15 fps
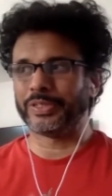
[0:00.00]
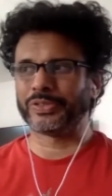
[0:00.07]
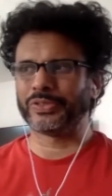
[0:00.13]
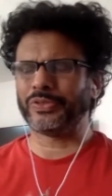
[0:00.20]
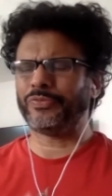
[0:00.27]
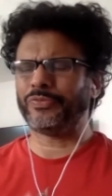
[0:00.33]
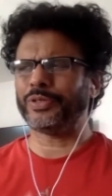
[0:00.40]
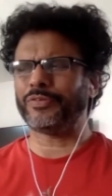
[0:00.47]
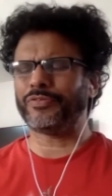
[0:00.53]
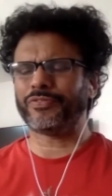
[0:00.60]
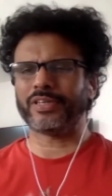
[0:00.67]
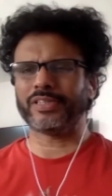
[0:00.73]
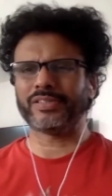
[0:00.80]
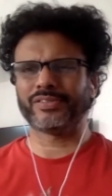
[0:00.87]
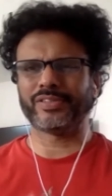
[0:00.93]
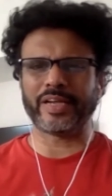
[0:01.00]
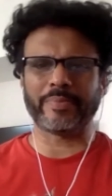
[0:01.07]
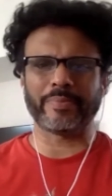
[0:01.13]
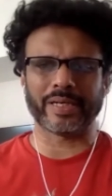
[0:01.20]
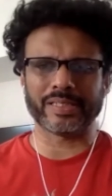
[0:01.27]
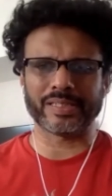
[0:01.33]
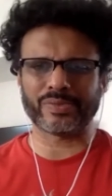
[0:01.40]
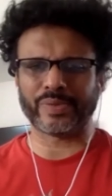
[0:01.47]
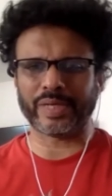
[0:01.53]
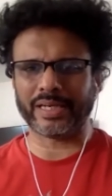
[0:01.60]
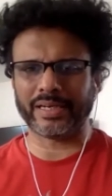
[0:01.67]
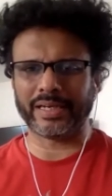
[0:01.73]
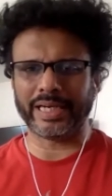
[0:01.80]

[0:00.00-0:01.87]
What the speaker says: So for the first 3 months, when